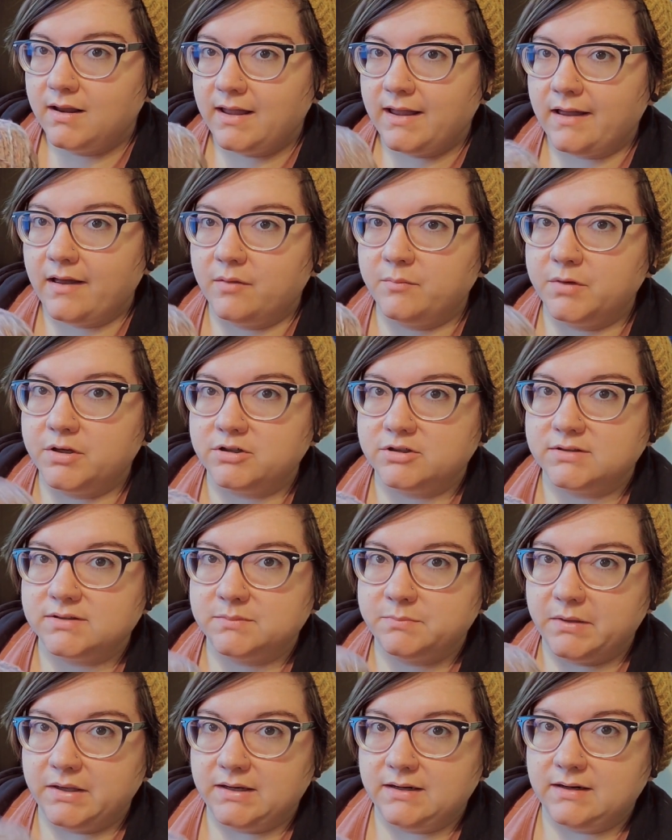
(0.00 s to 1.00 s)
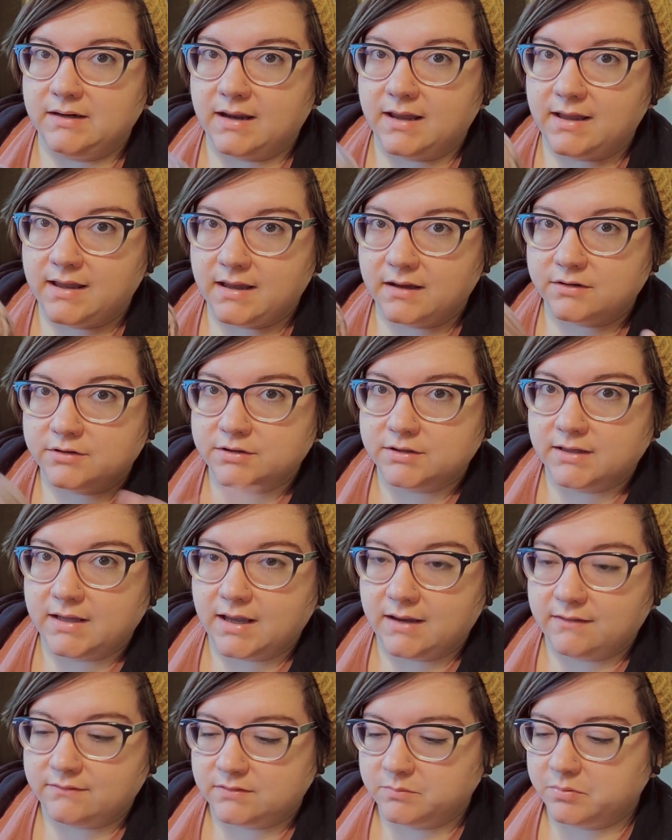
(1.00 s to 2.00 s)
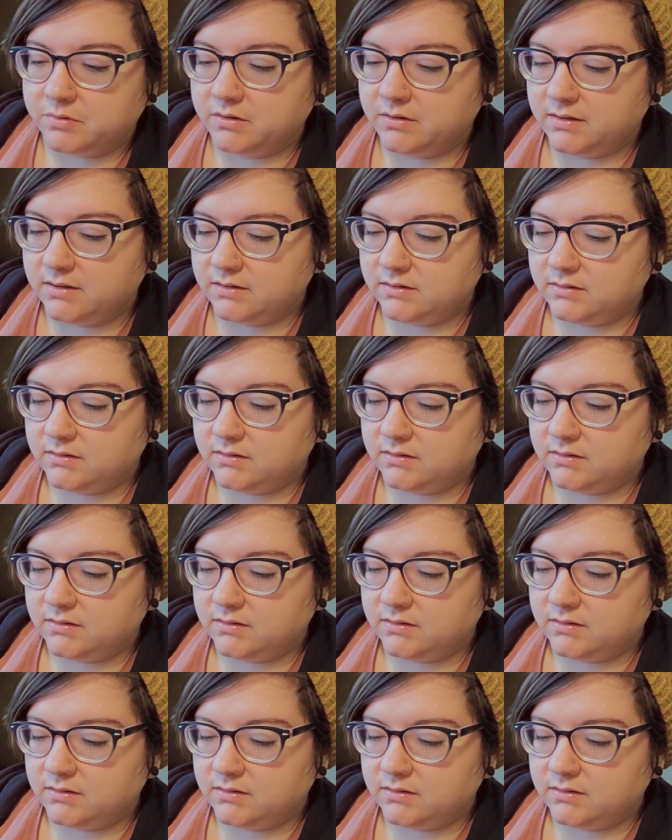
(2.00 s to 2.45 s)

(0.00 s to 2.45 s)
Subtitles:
how much spin I actually have to put.